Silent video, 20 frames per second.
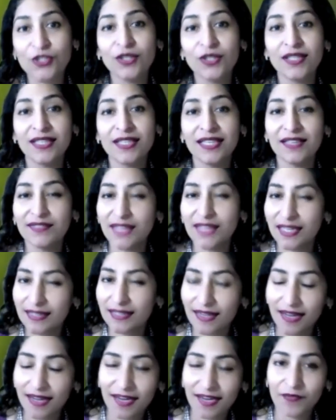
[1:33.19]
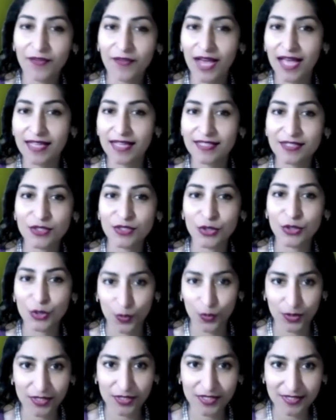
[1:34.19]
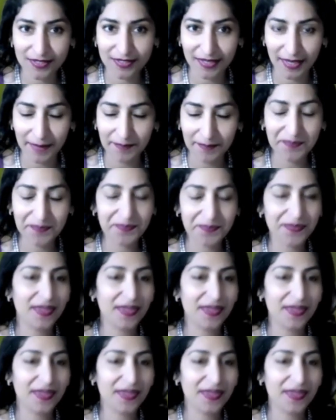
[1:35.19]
You can give that advance notice to them,